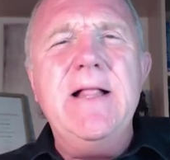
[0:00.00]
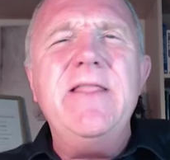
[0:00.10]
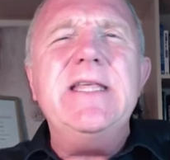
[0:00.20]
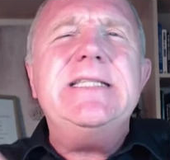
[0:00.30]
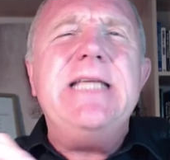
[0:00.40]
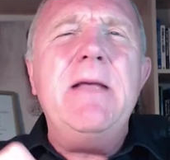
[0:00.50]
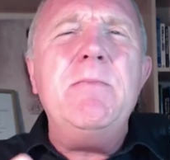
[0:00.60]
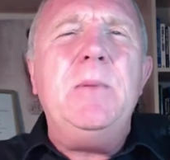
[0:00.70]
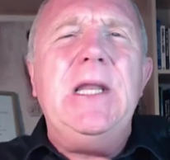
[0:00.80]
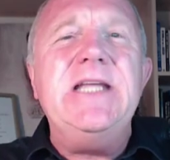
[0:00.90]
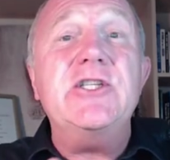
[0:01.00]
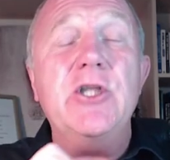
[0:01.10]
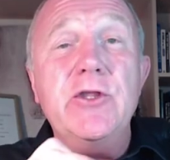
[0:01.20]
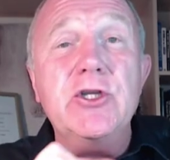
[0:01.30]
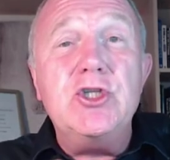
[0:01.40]
the templates
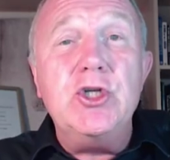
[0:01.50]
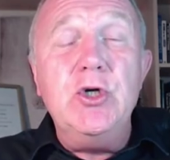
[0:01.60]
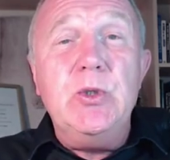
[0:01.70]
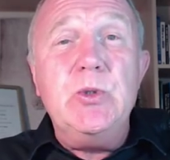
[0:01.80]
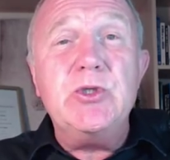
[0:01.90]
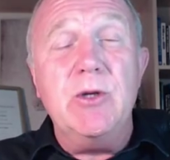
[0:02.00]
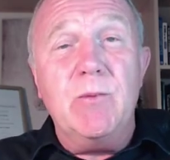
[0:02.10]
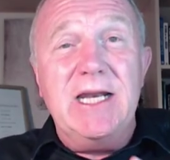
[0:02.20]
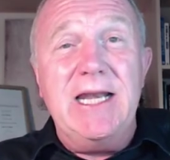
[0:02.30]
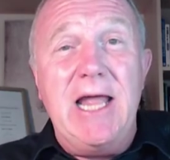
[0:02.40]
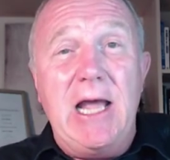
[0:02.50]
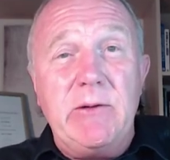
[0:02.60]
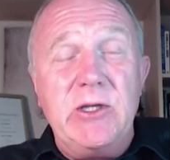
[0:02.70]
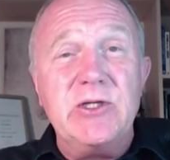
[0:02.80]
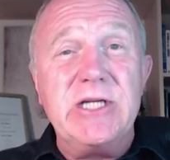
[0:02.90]
and the tools that will allow
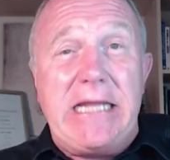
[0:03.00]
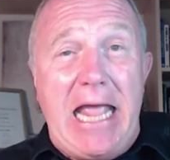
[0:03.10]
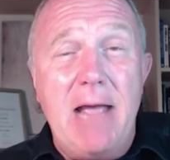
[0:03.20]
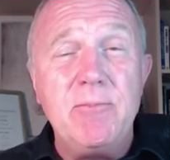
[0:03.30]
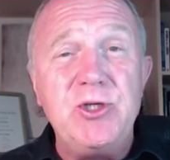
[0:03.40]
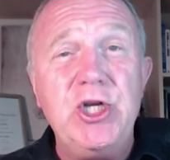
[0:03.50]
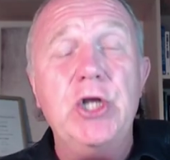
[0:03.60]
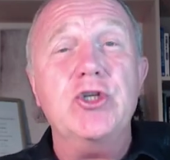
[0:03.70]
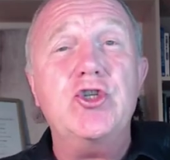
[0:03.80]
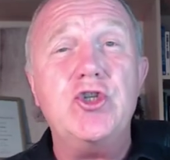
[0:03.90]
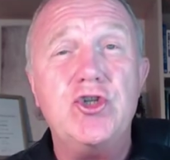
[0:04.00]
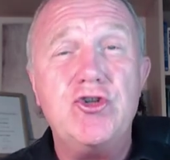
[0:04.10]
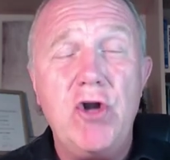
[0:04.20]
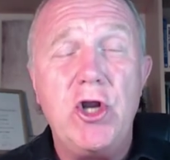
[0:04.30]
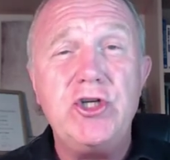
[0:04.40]
you to capture and
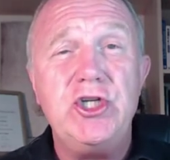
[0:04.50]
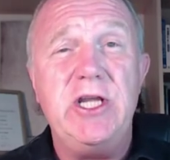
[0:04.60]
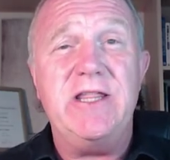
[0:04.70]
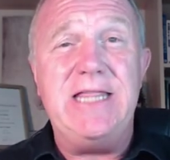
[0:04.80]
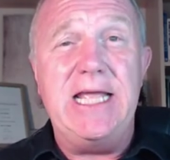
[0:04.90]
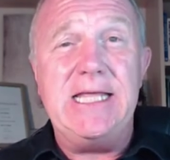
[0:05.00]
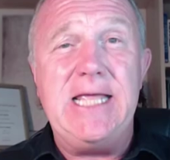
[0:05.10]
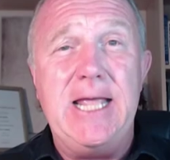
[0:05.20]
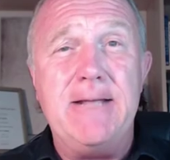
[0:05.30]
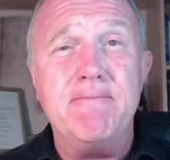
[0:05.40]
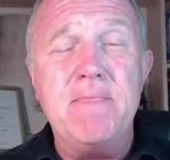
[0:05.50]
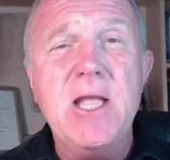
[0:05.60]
structure your thinking